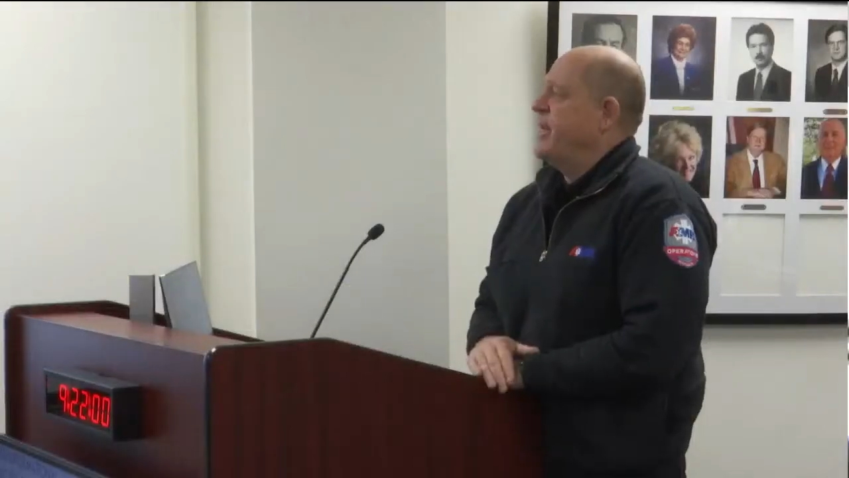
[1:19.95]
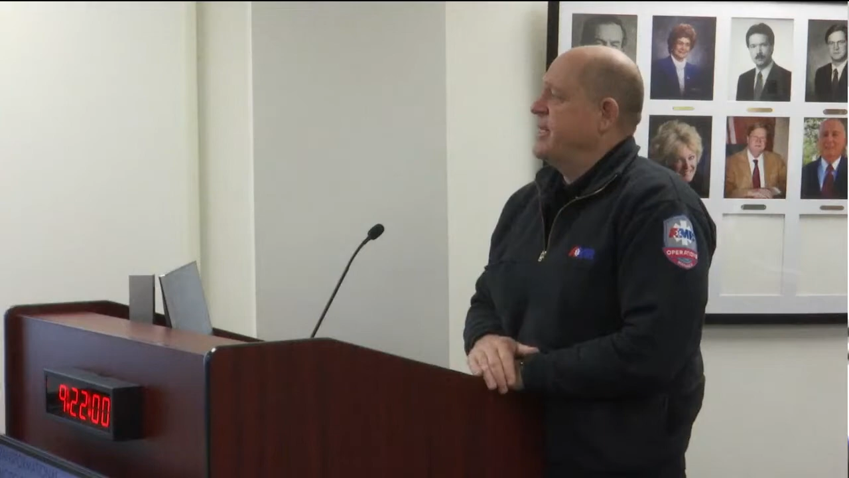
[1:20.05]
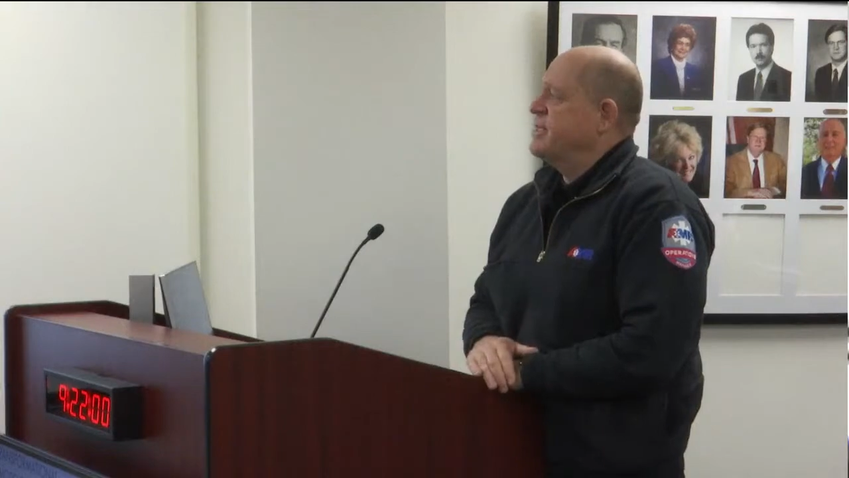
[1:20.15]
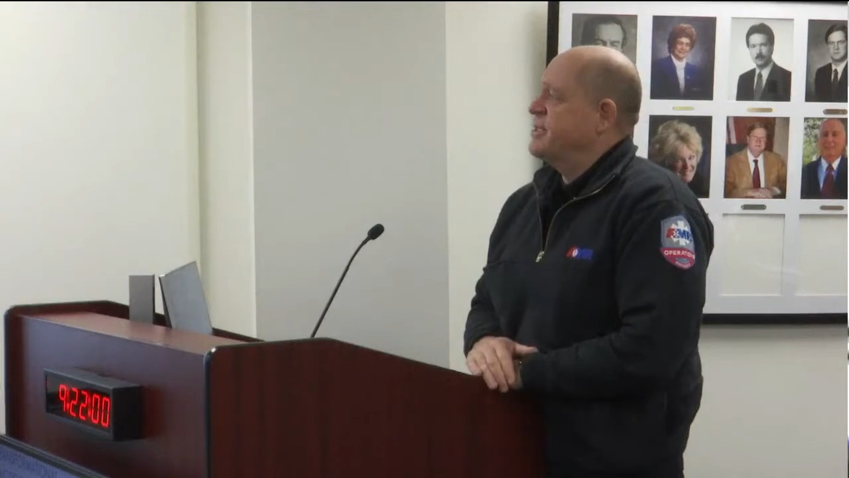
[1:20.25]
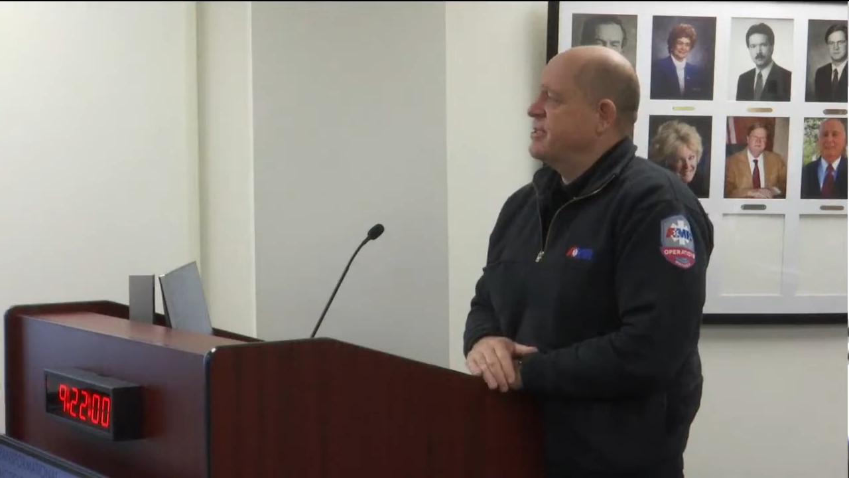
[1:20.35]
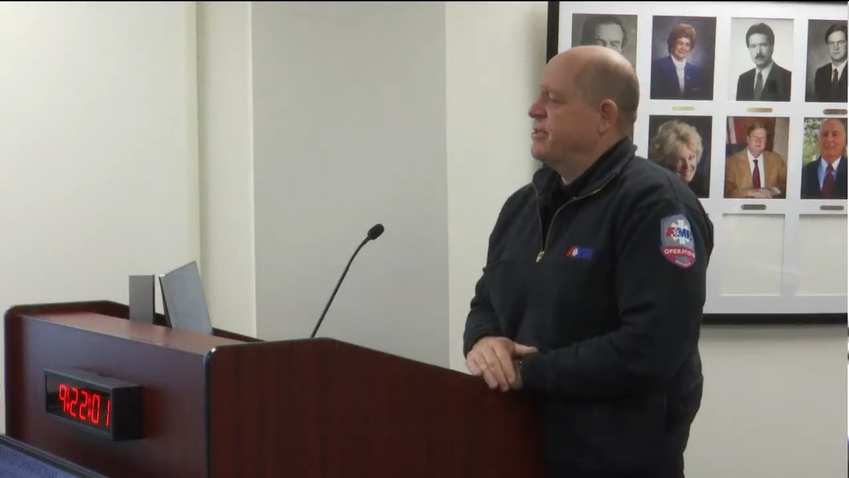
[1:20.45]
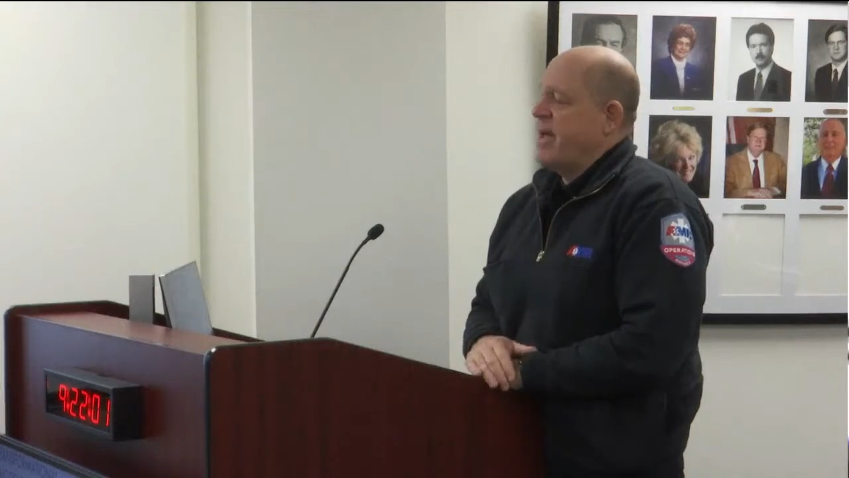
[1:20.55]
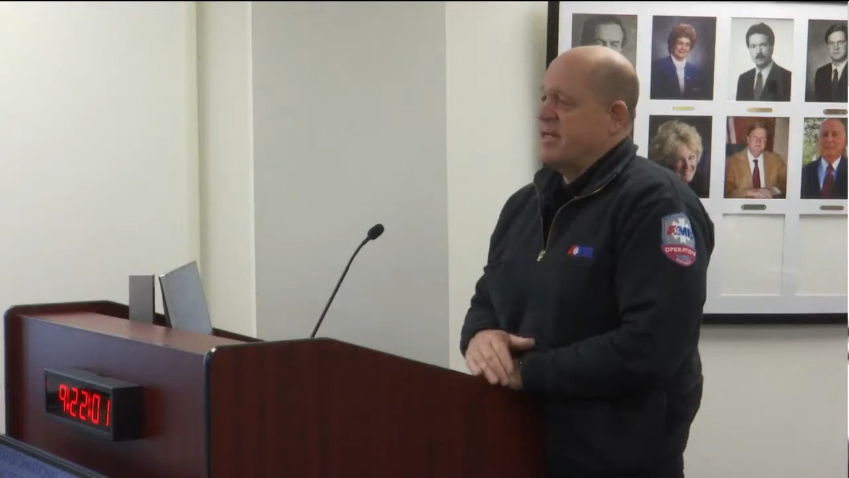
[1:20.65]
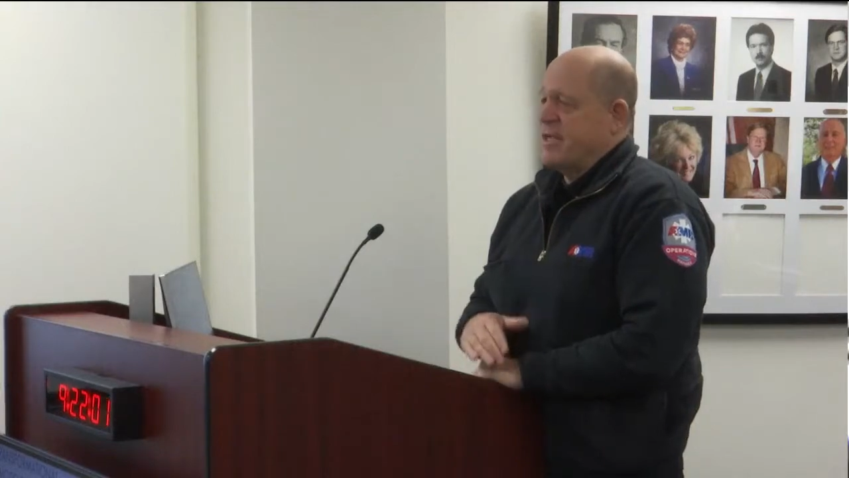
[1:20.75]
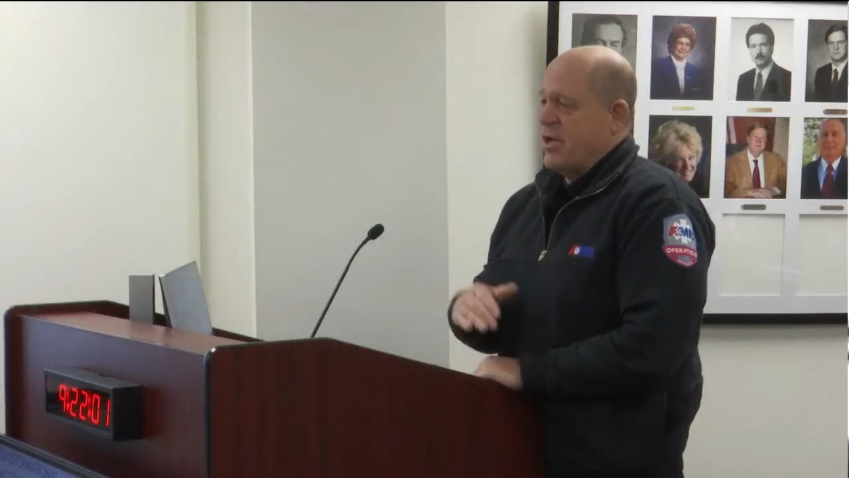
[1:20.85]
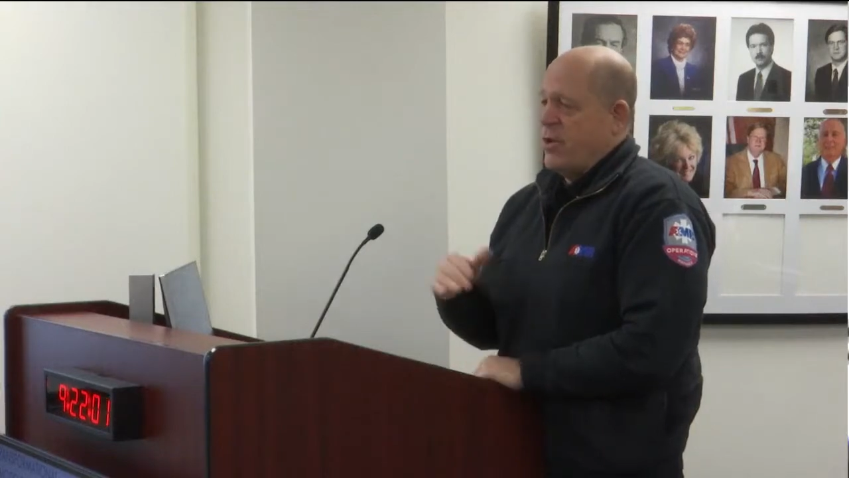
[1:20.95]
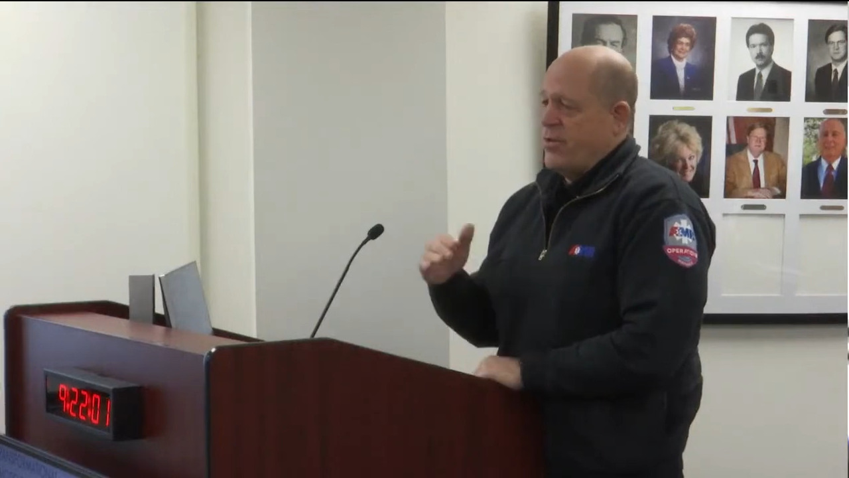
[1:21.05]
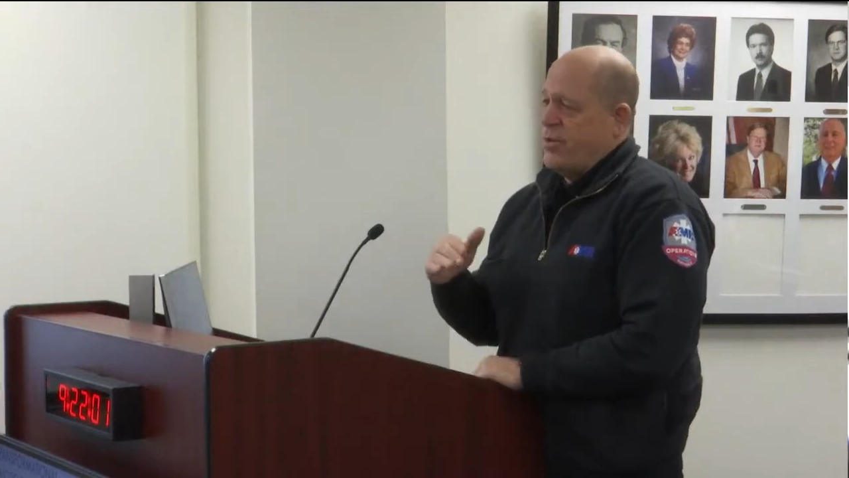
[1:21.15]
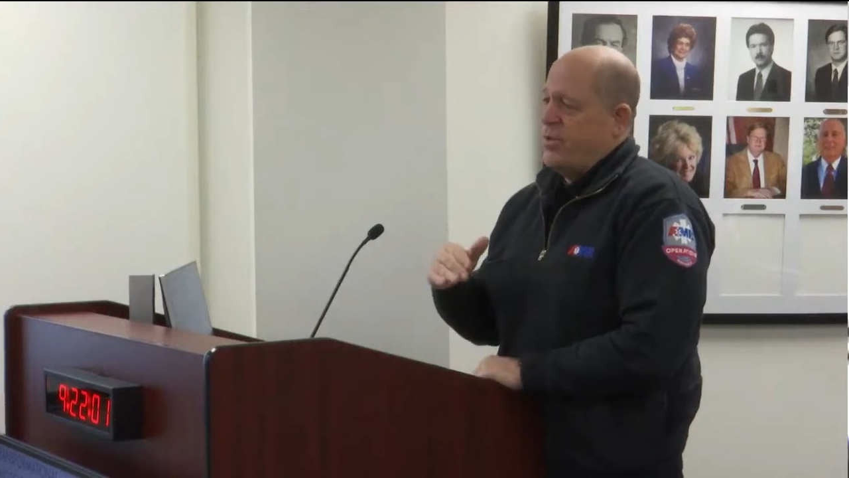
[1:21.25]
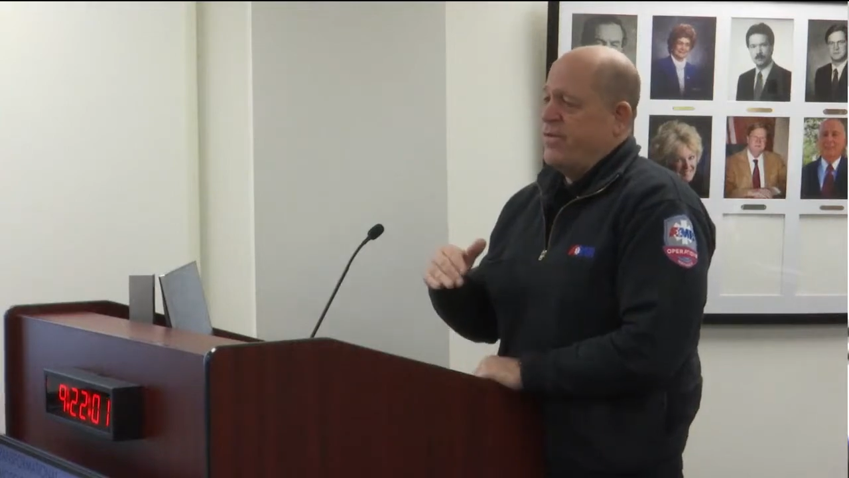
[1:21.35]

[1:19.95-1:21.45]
nurse line could eliminate